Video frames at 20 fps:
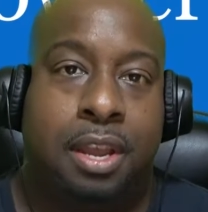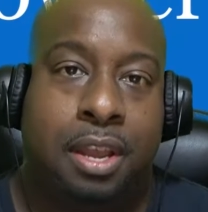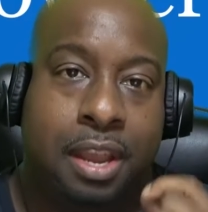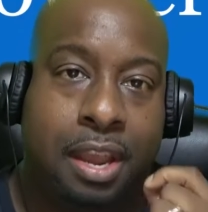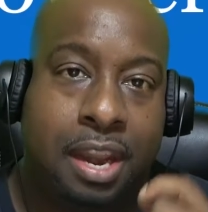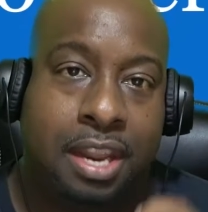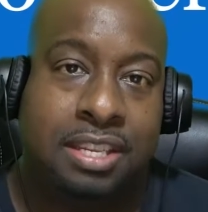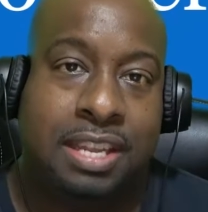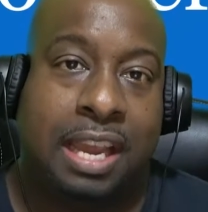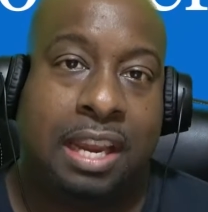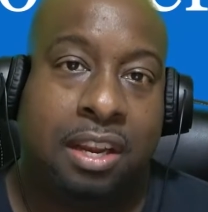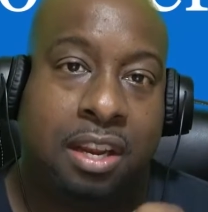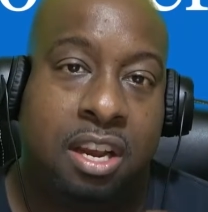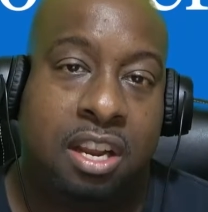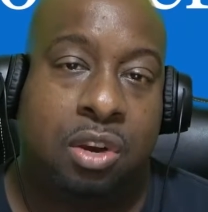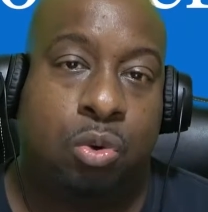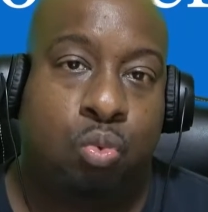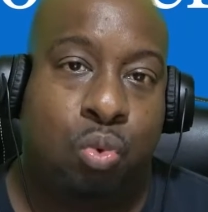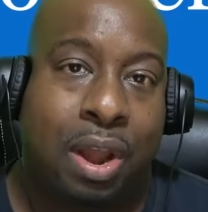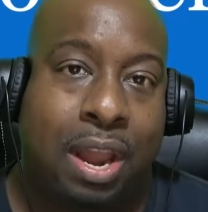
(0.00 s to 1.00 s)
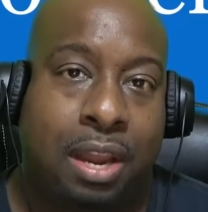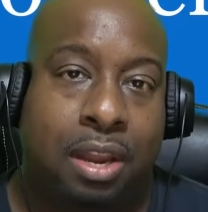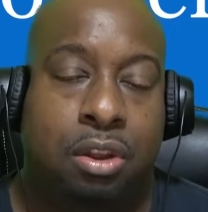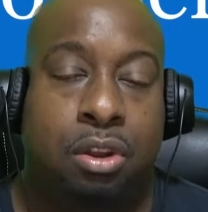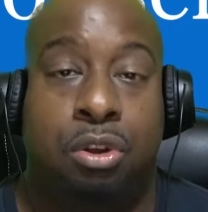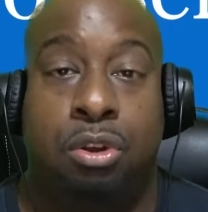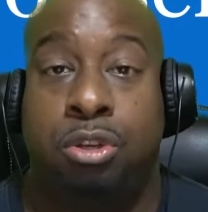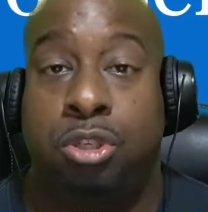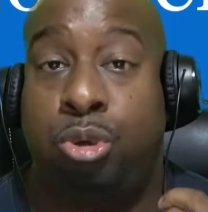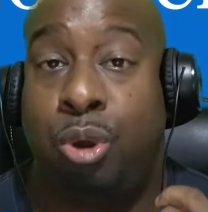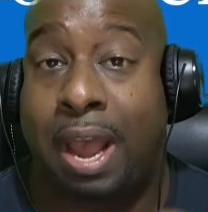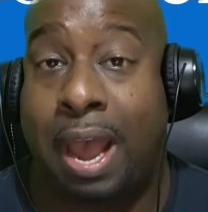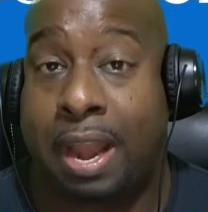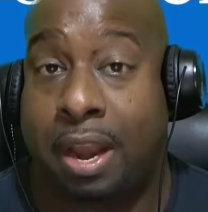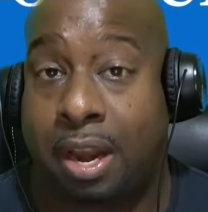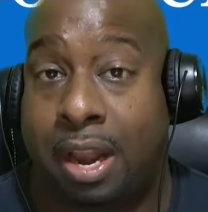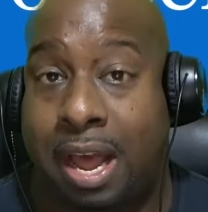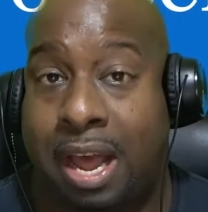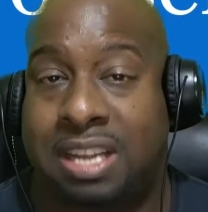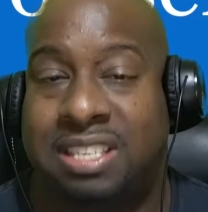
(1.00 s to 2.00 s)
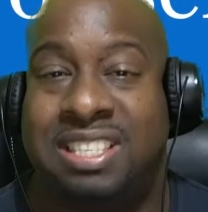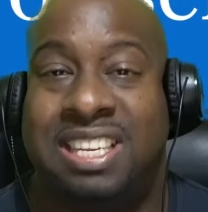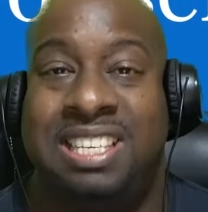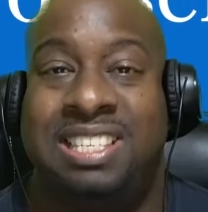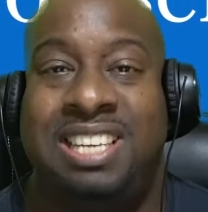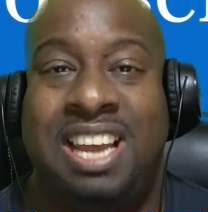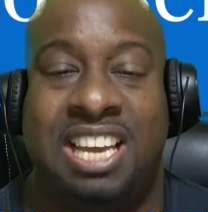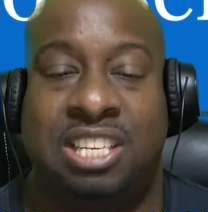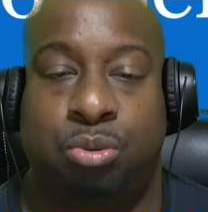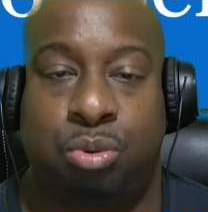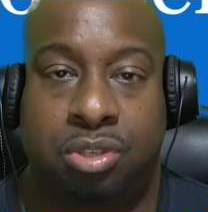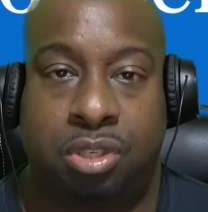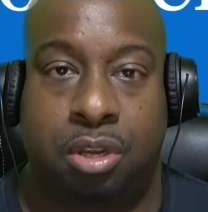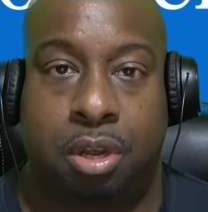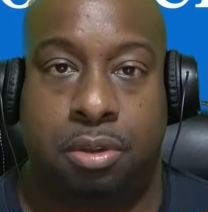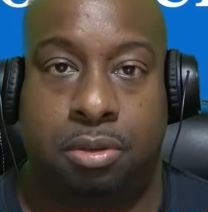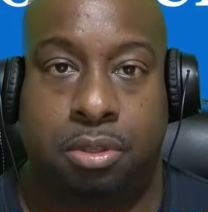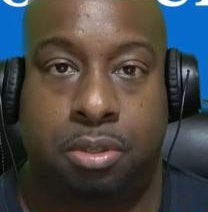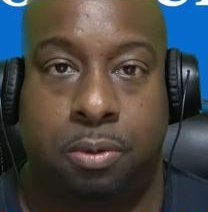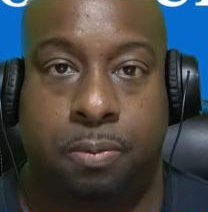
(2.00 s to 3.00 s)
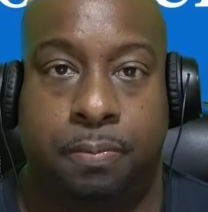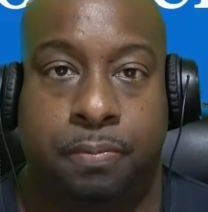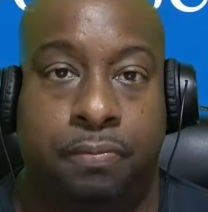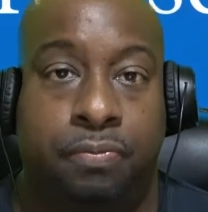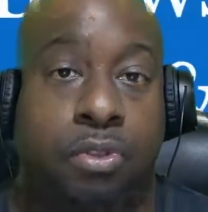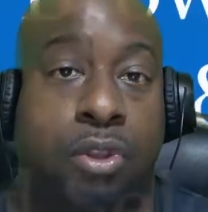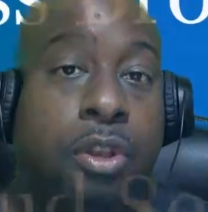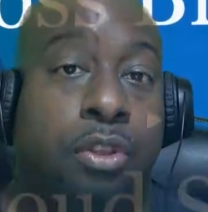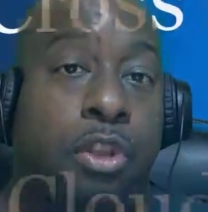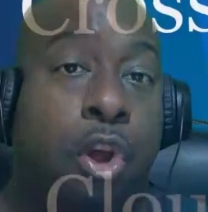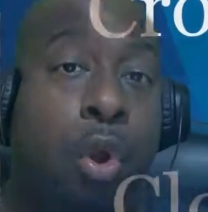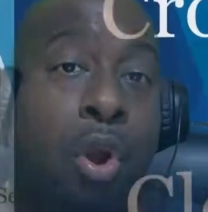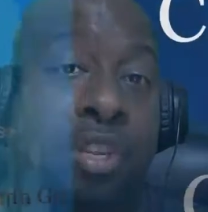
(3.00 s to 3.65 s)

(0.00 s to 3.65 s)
It is a good way to analyze the test results. There